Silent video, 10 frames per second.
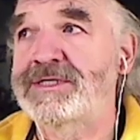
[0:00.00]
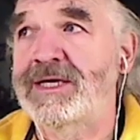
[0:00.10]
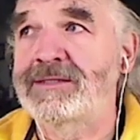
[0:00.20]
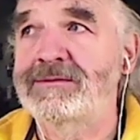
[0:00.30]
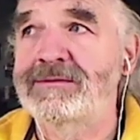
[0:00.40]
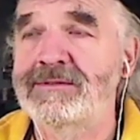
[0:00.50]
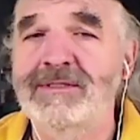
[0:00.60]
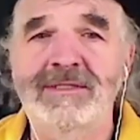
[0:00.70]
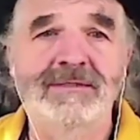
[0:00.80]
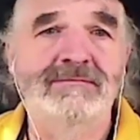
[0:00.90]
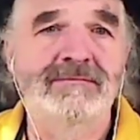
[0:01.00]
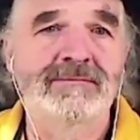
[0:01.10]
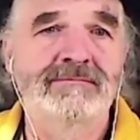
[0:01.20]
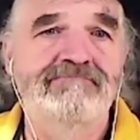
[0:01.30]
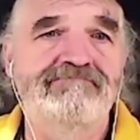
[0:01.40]
sign,
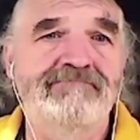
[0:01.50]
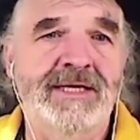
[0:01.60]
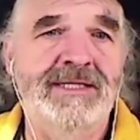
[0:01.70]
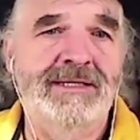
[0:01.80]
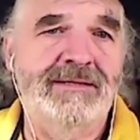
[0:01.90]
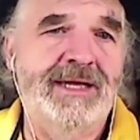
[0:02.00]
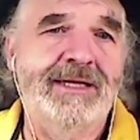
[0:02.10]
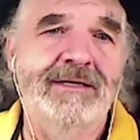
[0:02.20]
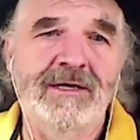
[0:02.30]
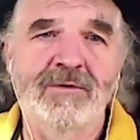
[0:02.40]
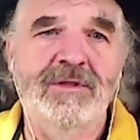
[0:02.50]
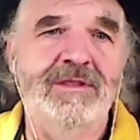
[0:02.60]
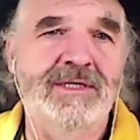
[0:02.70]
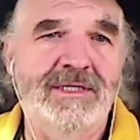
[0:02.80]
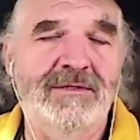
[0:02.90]
and I can go
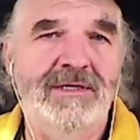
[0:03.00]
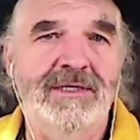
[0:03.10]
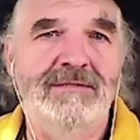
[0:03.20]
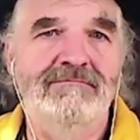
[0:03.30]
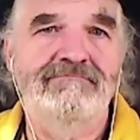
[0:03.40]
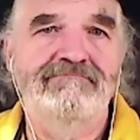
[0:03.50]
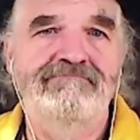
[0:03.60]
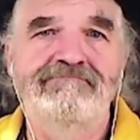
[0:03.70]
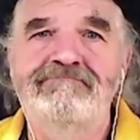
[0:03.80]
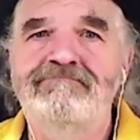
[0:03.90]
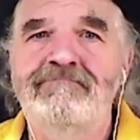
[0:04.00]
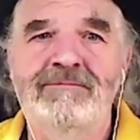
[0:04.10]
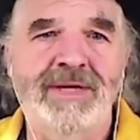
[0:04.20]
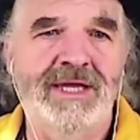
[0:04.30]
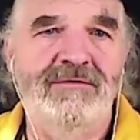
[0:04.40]
with
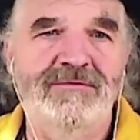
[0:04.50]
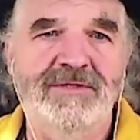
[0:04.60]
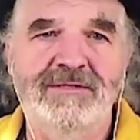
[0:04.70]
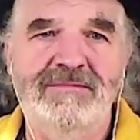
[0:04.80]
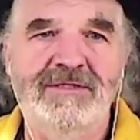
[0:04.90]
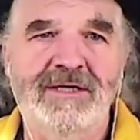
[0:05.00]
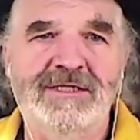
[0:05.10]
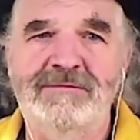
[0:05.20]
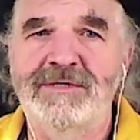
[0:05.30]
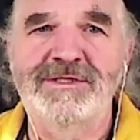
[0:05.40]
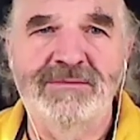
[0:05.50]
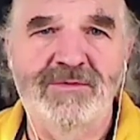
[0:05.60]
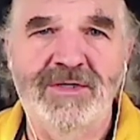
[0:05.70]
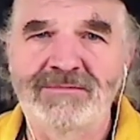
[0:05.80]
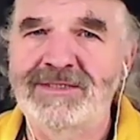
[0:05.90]
bang for the exclamation
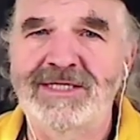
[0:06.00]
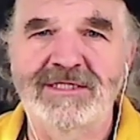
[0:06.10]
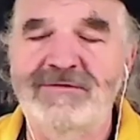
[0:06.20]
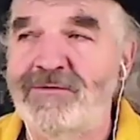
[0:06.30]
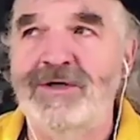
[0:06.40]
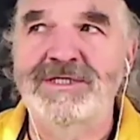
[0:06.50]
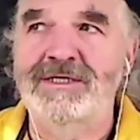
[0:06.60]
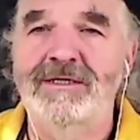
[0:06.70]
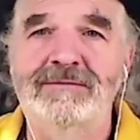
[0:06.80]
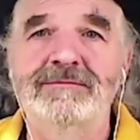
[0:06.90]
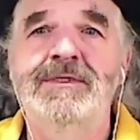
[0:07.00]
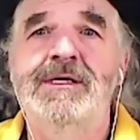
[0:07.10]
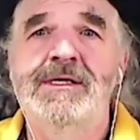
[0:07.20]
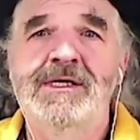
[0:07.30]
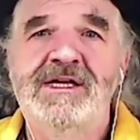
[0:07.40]
point, but that's as far as I go.
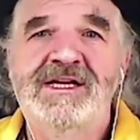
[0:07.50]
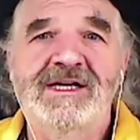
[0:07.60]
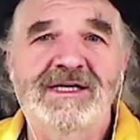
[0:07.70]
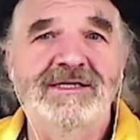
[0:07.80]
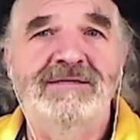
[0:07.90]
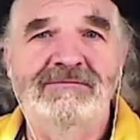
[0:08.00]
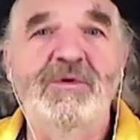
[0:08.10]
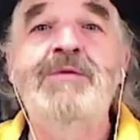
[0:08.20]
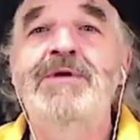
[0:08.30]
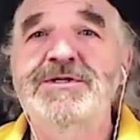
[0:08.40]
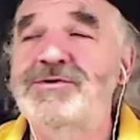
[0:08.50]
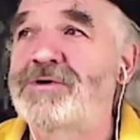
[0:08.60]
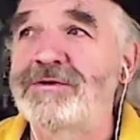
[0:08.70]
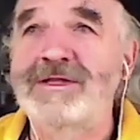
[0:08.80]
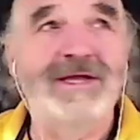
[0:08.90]
We must
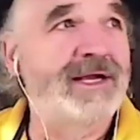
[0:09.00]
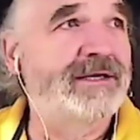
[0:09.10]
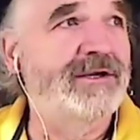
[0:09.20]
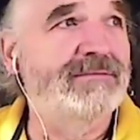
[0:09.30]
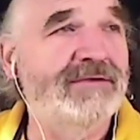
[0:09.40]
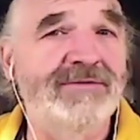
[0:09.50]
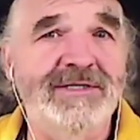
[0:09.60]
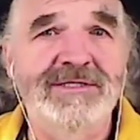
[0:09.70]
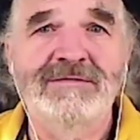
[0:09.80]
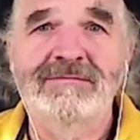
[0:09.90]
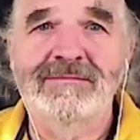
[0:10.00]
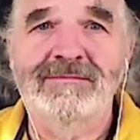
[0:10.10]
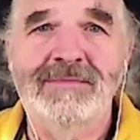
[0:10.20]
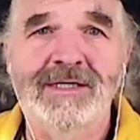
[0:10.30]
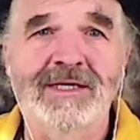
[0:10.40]
draw the line here, my friends.
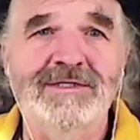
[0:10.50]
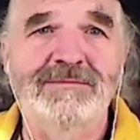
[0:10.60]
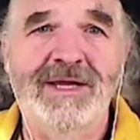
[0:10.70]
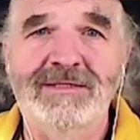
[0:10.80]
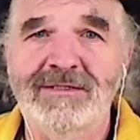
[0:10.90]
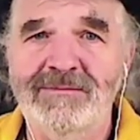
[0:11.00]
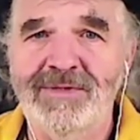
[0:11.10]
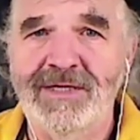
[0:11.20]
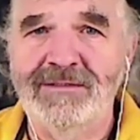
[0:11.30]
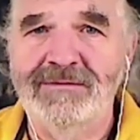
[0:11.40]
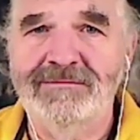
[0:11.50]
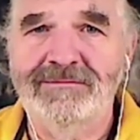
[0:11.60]
Okay, so back to compiler.